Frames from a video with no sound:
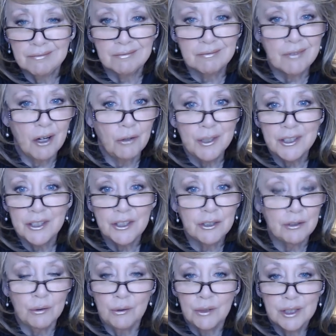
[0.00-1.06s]
always
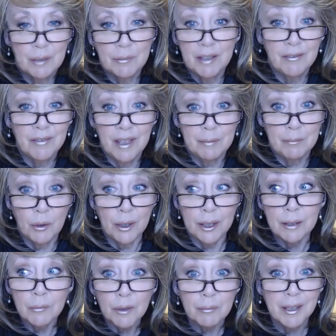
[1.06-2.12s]
do something
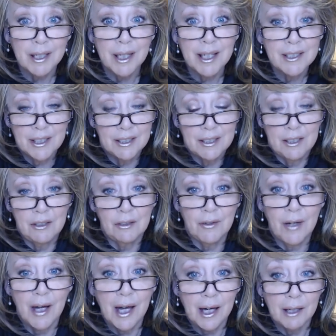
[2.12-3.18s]
flamboyant with my eyes because I don't
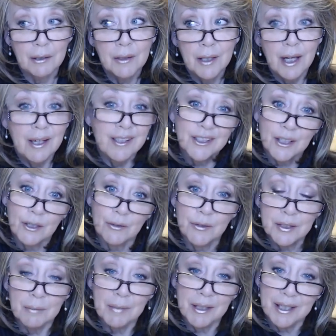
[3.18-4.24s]
know how. So
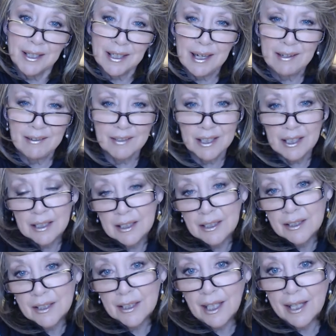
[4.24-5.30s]
to me, it gave it
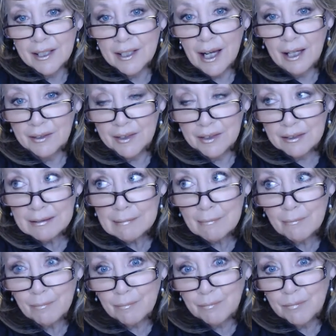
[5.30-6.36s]
gives a, a
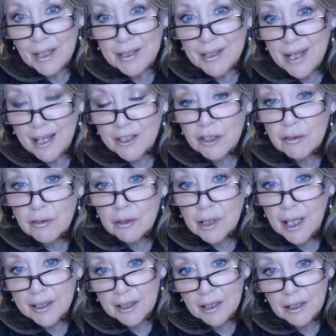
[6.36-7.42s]
natural
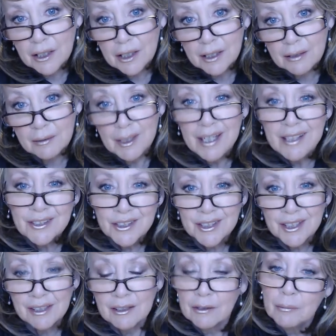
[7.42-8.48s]
kind of look. Just
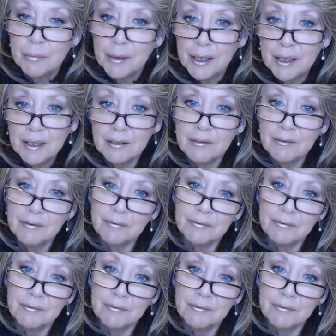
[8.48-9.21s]
a little bit of